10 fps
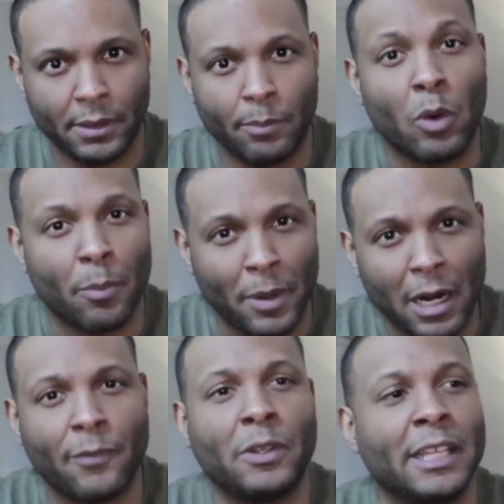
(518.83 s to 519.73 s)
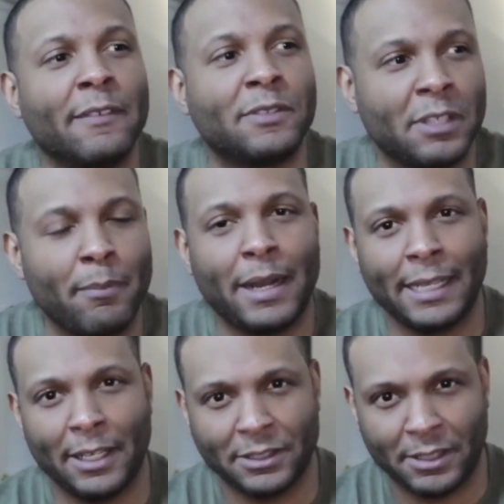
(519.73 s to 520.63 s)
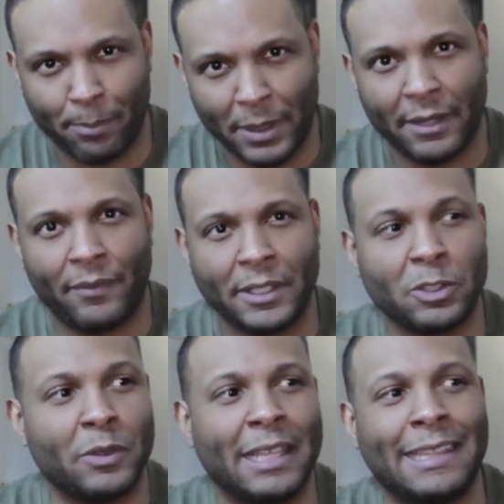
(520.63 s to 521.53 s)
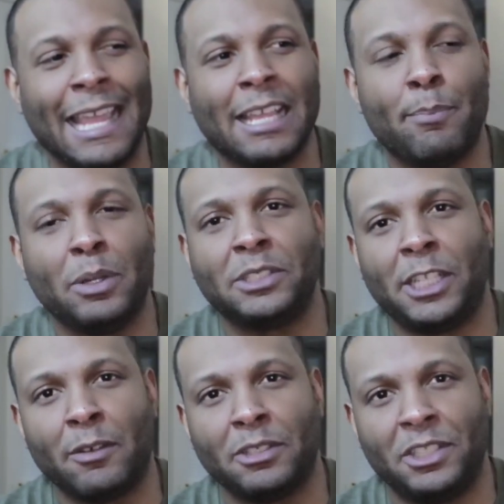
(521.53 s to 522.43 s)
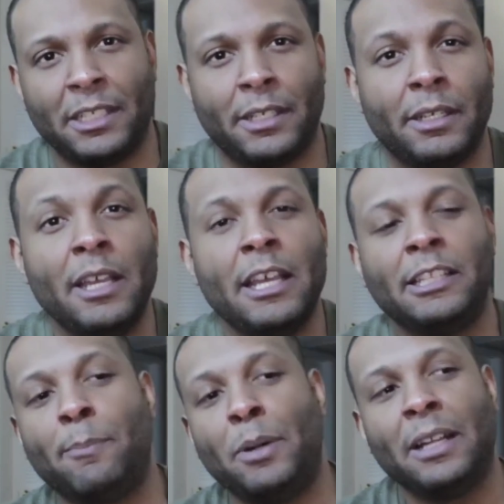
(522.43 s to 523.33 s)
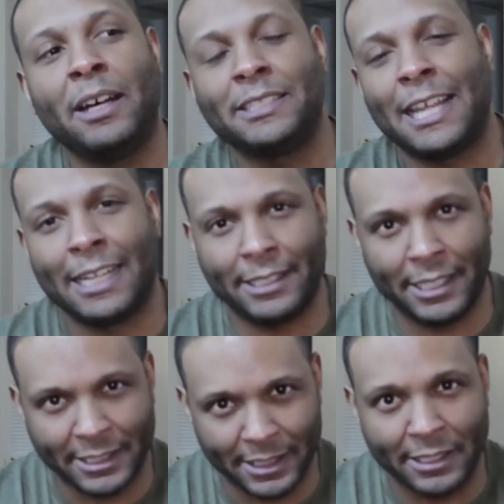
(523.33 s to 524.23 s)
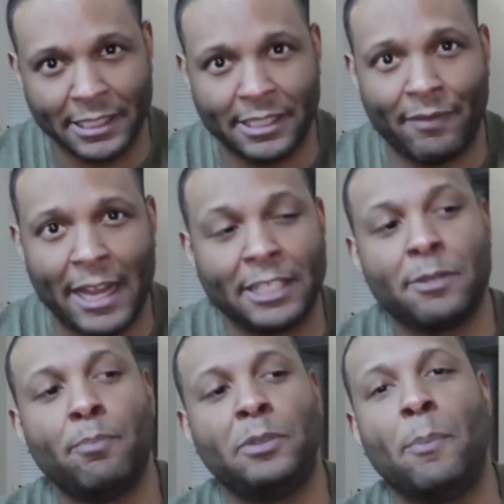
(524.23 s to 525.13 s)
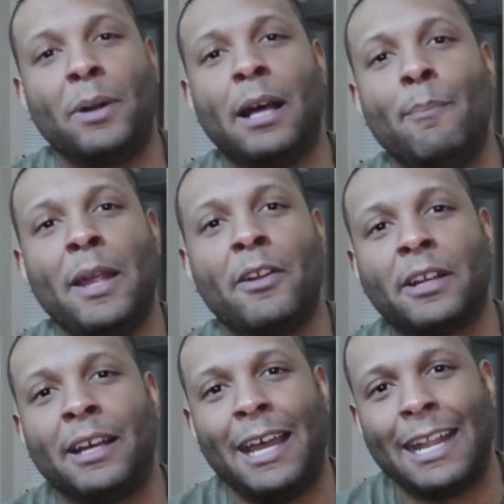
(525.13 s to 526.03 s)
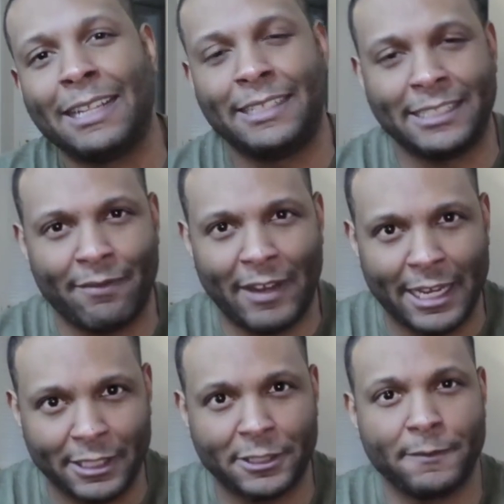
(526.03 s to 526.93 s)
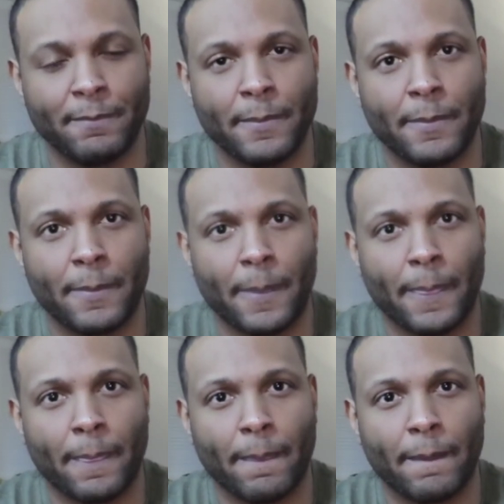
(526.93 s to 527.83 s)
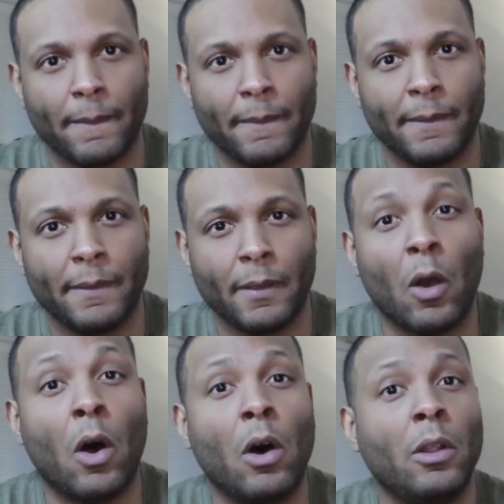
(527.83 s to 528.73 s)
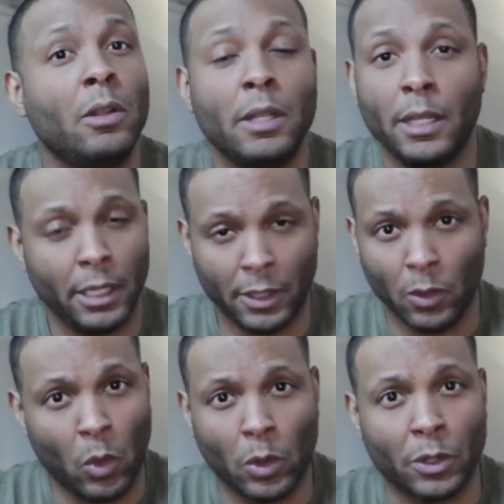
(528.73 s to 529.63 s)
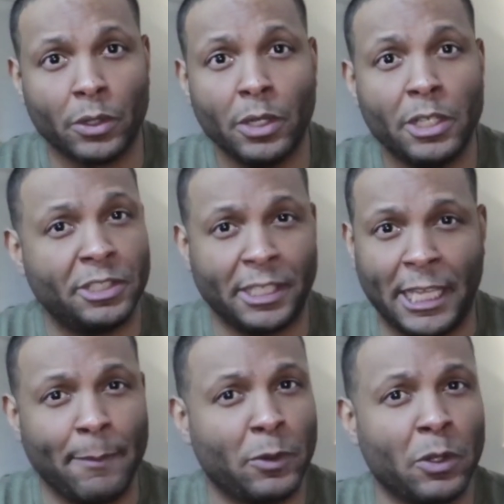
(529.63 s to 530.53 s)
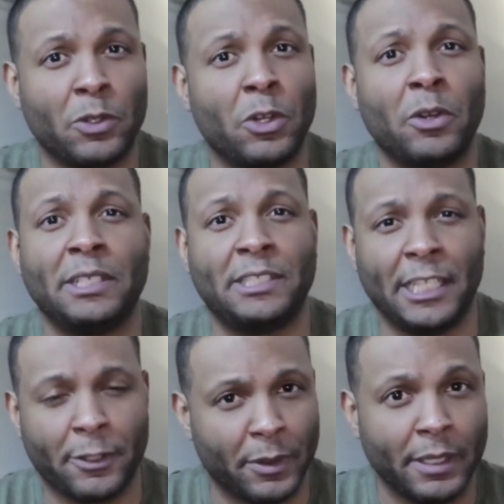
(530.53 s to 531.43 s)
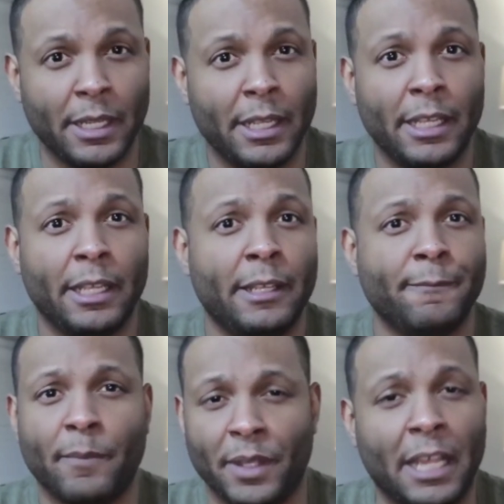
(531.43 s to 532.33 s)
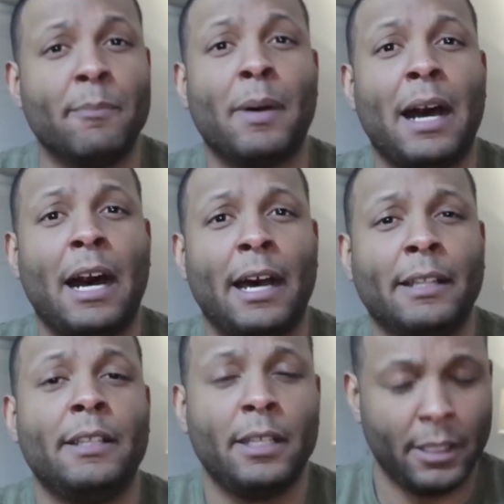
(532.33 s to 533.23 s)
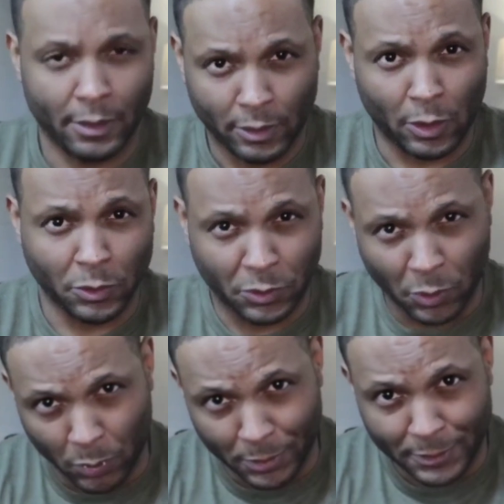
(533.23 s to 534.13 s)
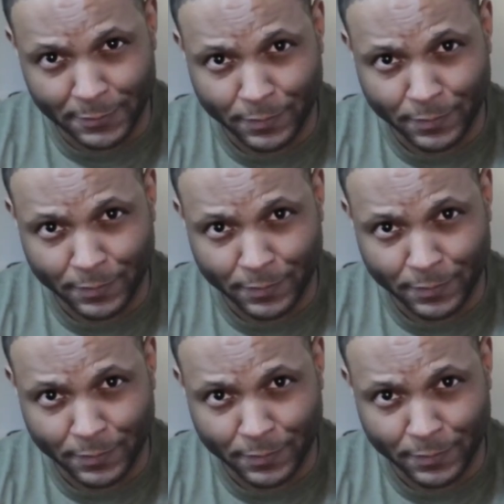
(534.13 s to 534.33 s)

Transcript: more powerful and give somebody else the benefit so that they can push their agenda to put us at a disadvantage, to put America at a disadvantage. All in order to keep their dirty secret hidden behind closed doors.